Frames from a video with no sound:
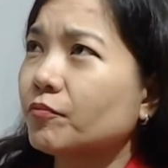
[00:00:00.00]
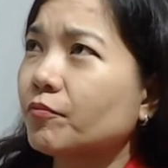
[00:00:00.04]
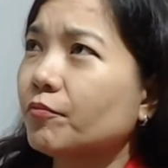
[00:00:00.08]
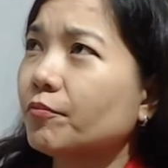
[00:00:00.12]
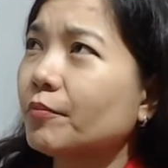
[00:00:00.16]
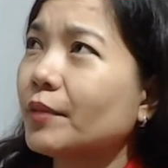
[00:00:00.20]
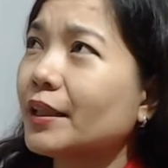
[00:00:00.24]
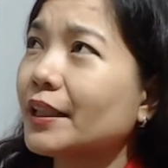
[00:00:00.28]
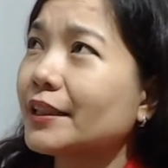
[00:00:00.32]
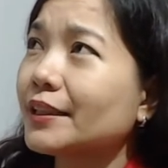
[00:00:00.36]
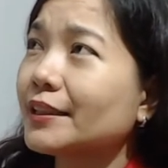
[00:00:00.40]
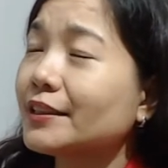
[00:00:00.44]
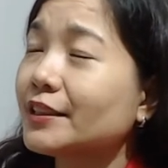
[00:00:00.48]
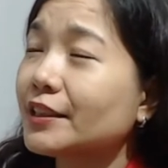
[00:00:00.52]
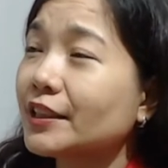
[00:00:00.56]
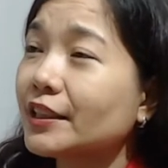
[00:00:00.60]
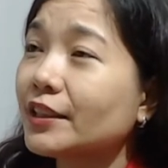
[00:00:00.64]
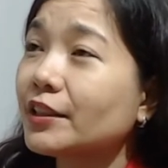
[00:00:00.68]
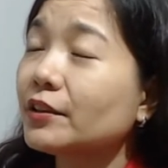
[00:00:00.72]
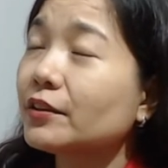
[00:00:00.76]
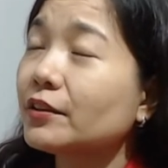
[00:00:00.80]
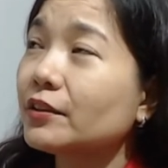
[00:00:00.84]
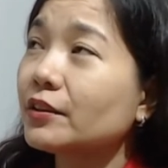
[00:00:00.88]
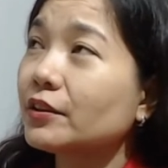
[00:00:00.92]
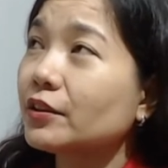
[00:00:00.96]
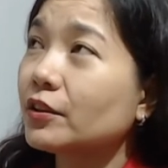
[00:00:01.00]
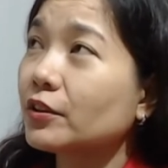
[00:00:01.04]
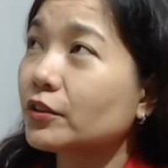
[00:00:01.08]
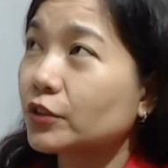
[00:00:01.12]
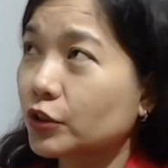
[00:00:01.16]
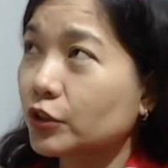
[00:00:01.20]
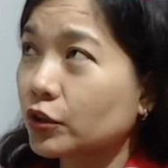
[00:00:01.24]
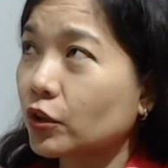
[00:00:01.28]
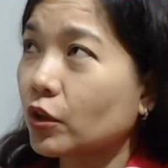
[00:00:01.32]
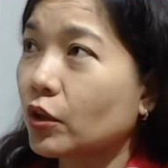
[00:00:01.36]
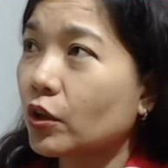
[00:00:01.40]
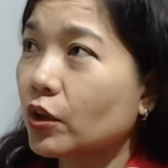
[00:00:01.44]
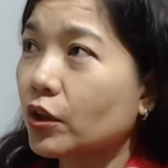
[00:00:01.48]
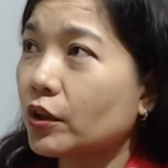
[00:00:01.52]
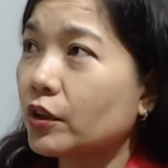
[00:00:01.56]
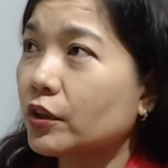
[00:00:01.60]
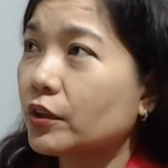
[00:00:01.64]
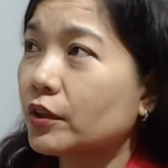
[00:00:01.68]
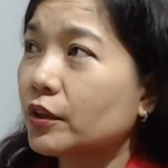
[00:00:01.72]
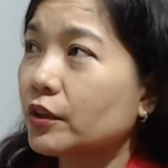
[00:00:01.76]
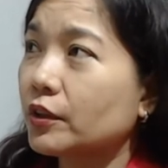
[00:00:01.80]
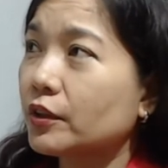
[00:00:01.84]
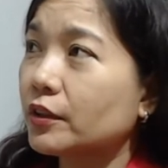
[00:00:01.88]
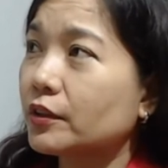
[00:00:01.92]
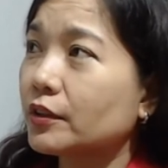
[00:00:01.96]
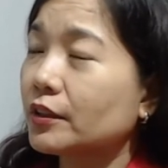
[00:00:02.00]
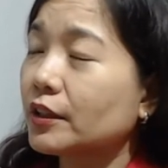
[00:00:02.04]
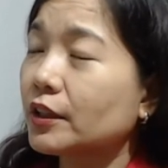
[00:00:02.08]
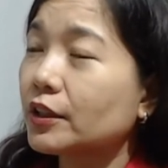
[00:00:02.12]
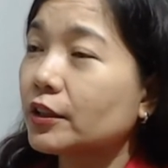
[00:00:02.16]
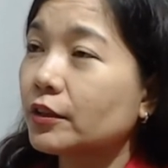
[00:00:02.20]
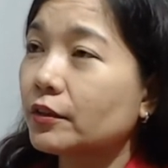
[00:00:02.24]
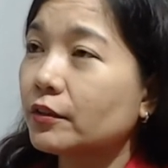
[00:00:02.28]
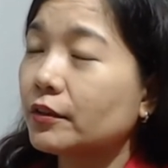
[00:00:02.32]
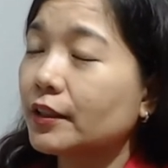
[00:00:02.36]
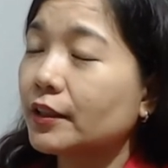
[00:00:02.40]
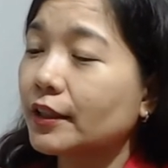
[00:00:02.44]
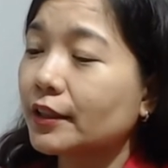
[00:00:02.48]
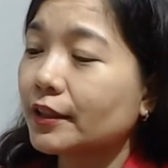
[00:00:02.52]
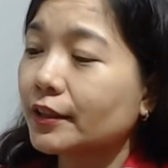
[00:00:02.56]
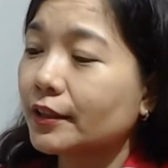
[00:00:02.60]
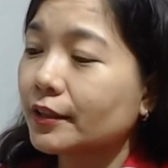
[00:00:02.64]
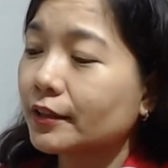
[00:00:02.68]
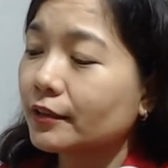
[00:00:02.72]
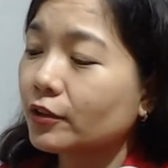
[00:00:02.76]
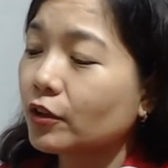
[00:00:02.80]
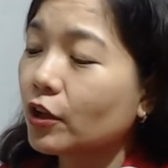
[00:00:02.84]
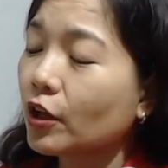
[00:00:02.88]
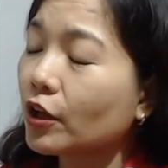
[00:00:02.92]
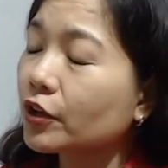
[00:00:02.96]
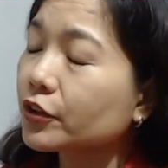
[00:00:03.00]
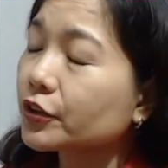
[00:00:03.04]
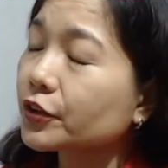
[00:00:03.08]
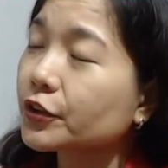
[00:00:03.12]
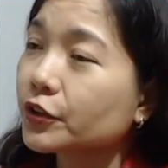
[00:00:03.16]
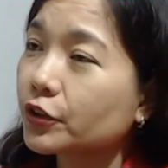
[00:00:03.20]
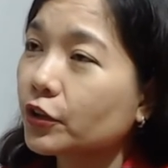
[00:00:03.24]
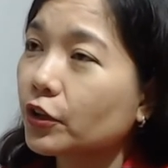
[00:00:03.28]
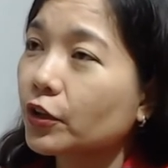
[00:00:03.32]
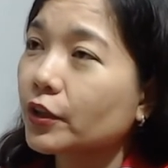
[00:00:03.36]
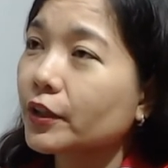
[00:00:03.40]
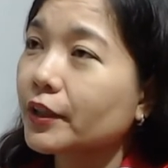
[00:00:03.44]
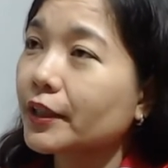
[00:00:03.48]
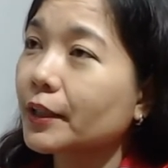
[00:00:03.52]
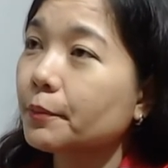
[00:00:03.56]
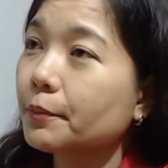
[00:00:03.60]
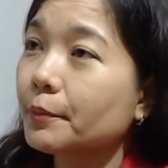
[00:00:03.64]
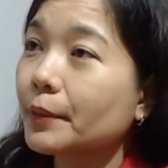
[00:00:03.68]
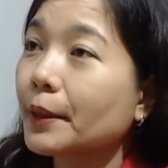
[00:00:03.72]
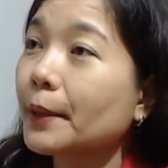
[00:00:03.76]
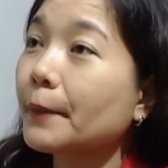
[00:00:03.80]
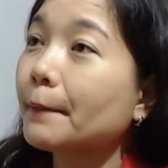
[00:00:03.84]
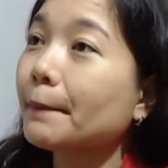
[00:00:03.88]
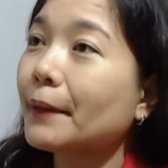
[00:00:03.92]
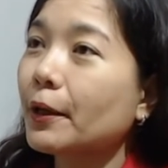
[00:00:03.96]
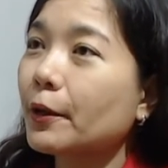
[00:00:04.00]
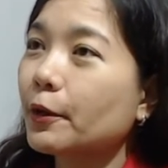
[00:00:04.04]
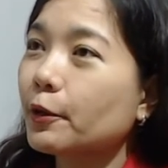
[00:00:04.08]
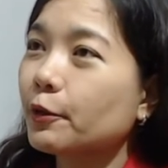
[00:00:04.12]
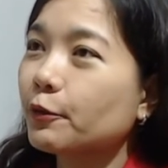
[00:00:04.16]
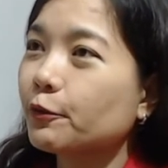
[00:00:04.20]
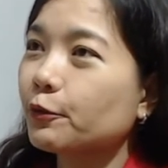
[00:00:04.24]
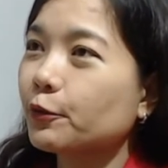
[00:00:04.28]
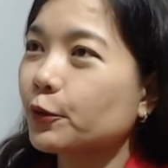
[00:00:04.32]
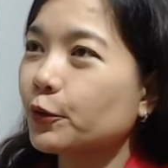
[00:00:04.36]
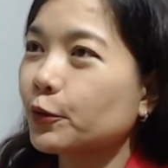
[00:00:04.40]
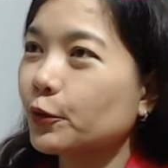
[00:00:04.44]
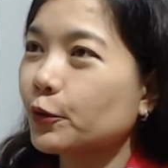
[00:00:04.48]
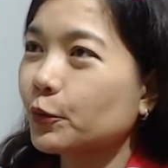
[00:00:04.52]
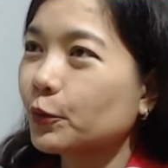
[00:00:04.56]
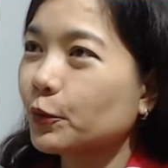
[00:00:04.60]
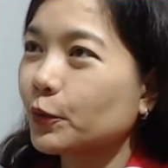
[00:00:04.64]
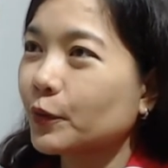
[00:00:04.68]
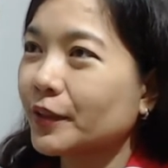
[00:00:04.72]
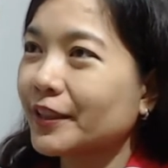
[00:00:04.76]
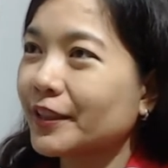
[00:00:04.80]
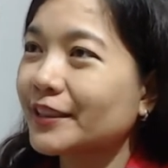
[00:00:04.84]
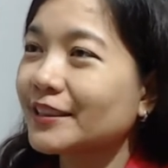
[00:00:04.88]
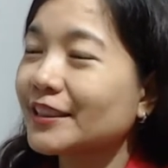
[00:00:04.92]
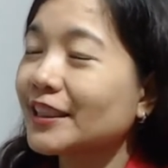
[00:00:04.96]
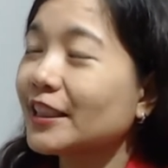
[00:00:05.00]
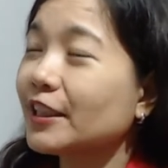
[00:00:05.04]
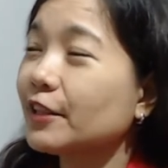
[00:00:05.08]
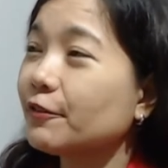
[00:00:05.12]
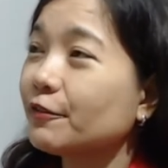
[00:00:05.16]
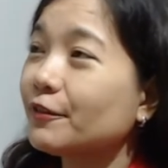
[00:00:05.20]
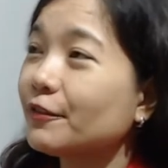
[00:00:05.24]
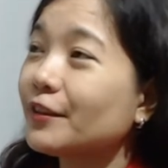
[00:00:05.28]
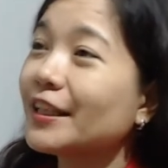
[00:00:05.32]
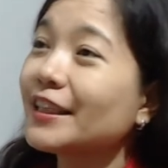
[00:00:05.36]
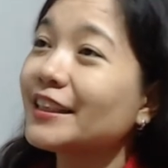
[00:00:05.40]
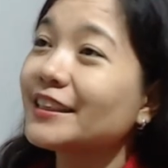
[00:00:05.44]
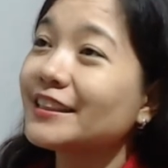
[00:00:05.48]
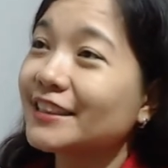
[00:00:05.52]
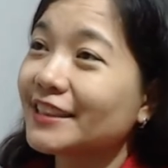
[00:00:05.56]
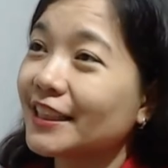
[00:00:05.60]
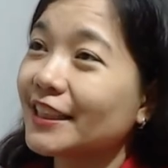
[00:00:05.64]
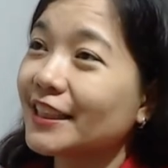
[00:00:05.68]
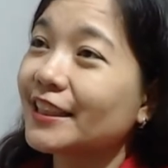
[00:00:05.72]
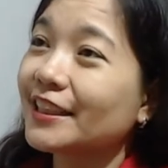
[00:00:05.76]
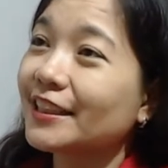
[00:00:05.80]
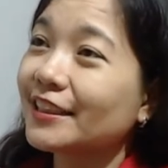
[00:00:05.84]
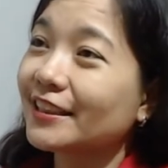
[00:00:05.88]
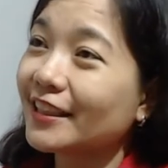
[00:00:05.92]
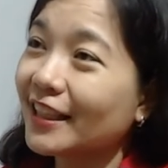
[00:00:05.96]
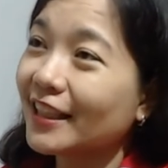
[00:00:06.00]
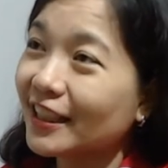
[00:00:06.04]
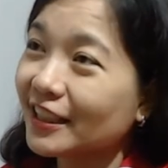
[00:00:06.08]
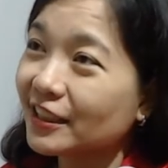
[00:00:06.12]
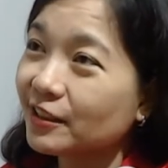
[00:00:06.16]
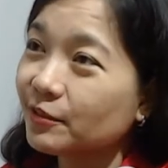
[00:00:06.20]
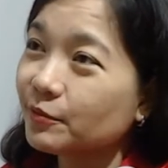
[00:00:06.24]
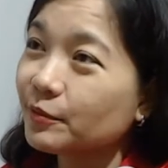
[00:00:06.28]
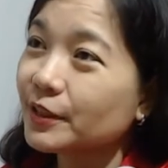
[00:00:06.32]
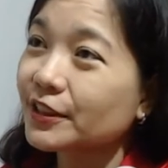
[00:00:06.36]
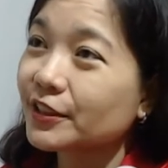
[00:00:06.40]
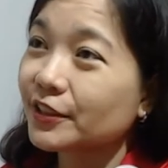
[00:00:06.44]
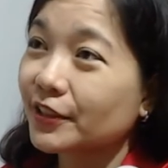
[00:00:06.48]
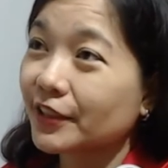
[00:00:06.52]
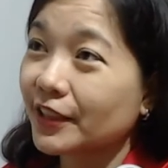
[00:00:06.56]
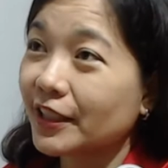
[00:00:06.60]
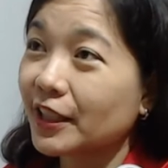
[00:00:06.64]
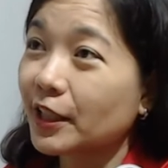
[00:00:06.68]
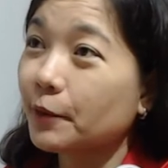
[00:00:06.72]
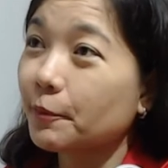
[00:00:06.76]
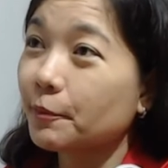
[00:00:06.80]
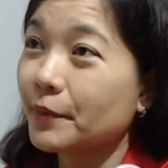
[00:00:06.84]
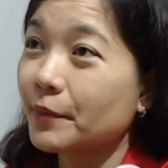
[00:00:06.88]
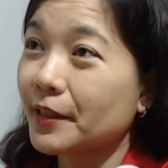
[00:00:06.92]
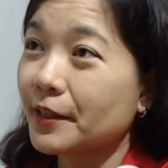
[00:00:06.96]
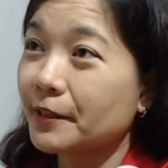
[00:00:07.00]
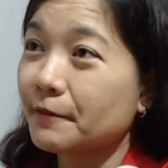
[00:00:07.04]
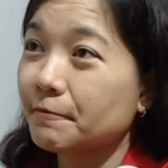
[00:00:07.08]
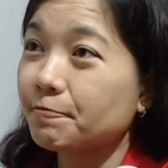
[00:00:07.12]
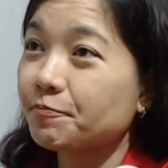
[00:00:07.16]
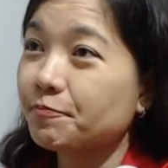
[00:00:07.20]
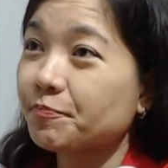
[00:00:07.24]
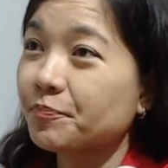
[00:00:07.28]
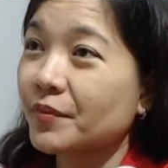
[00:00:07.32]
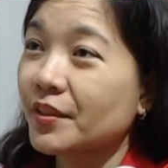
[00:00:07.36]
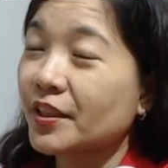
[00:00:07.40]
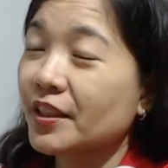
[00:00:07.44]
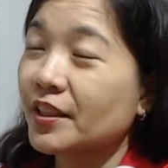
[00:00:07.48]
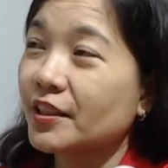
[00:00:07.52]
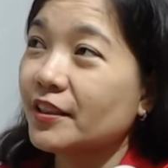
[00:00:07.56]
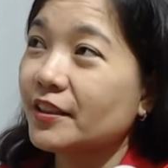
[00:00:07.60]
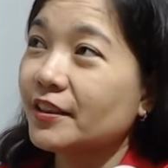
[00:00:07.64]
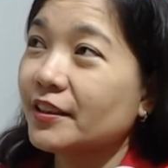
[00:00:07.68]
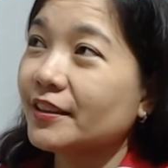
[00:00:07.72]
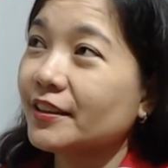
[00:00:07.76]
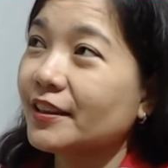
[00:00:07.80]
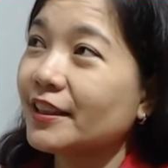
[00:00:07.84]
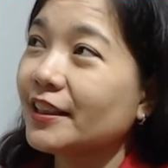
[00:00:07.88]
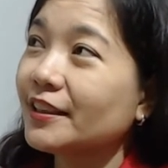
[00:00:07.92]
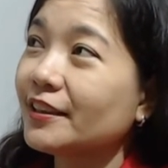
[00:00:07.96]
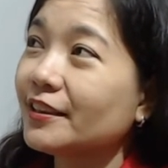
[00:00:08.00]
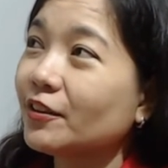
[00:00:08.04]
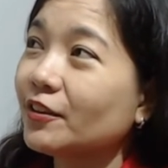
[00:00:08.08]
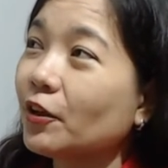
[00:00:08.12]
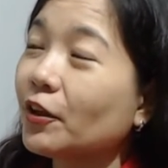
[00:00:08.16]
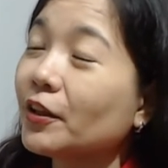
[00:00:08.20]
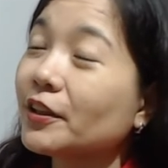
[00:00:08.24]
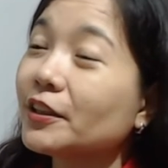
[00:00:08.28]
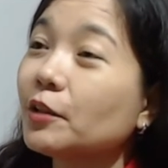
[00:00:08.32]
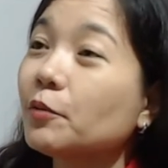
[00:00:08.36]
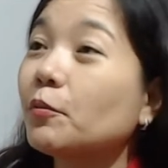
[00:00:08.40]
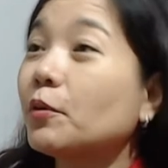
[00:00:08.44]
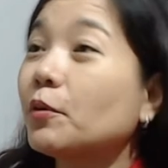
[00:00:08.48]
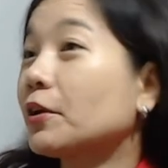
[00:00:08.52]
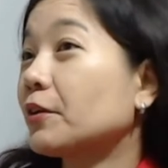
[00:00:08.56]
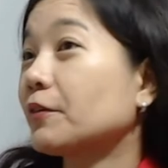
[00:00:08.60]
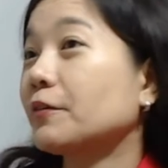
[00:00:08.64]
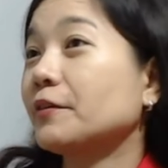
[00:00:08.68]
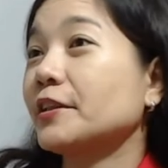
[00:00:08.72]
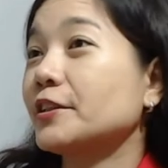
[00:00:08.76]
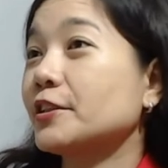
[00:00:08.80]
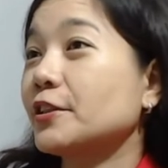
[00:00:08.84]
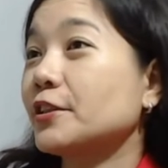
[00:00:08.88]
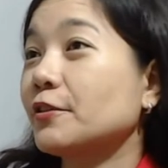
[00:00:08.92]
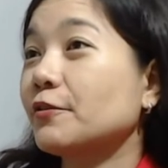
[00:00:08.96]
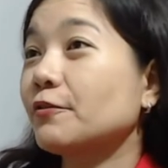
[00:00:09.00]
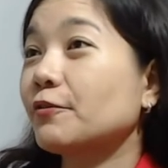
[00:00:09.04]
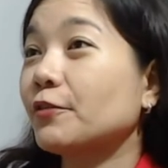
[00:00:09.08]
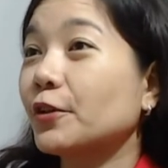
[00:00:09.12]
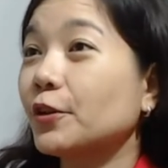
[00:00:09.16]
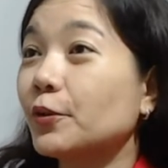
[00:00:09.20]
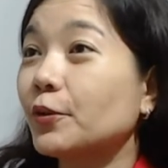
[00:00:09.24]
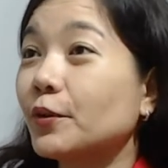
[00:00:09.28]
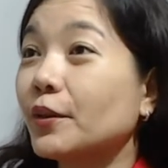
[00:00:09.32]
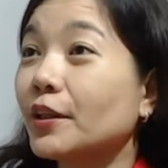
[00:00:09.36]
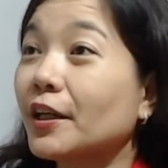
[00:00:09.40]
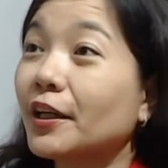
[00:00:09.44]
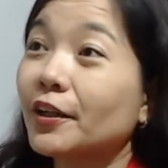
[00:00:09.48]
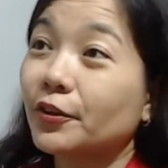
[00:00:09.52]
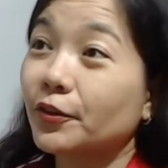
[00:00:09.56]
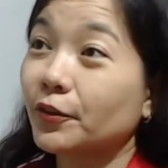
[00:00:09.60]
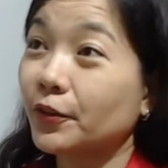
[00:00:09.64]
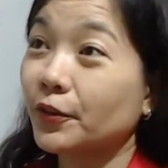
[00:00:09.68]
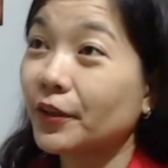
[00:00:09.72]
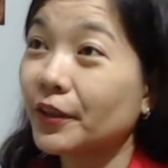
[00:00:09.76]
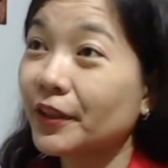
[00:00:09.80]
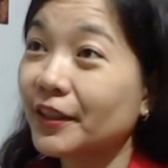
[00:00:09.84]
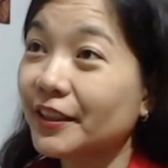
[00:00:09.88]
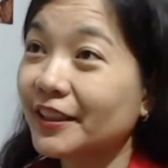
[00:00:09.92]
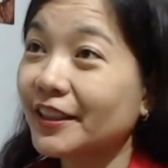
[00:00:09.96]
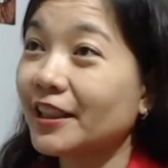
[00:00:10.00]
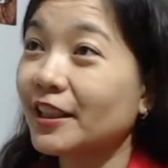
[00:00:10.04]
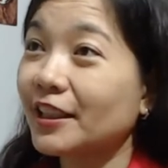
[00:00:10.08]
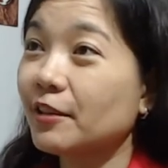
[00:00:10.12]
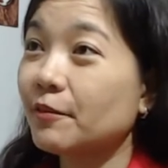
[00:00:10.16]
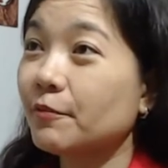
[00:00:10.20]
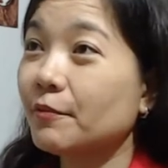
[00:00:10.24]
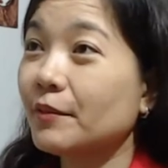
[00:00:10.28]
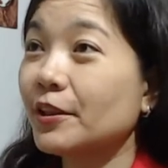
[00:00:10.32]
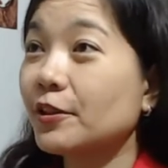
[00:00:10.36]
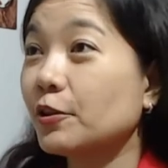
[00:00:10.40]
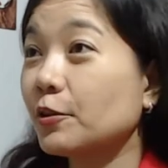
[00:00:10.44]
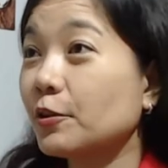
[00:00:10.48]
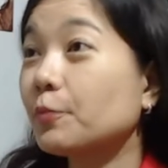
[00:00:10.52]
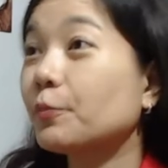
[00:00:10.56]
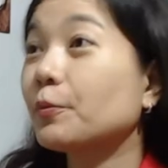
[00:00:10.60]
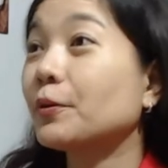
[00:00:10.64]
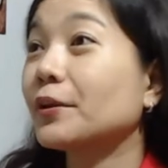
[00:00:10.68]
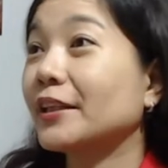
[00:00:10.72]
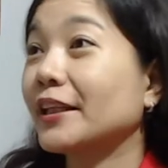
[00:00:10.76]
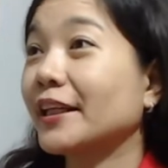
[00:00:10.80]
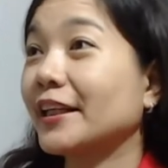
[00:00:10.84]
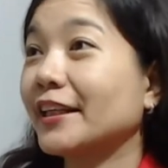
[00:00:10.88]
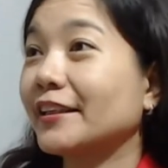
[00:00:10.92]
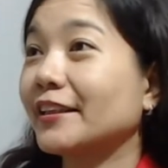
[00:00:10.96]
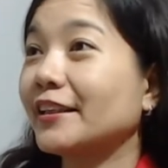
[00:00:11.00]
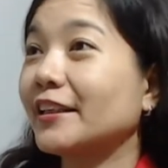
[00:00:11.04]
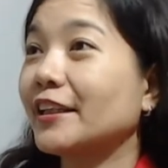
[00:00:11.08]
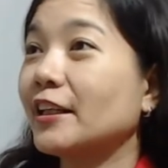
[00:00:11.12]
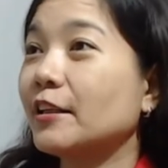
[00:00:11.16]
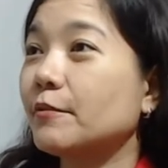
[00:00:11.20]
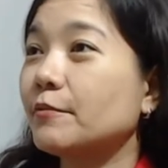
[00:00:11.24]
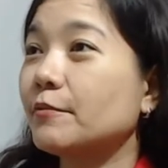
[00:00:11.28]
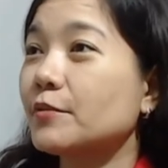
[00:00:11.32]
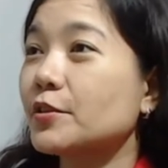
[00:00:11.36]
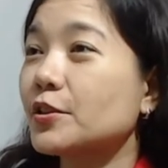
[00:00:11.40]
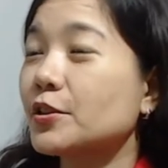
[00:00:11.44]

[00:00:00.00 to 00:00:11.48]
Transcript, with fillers: But Jill saw that that Doctor Dog can be a powerful tool. Kasi if they see that the animals are helping, then all the more reason for you not to hurt them and to protect them.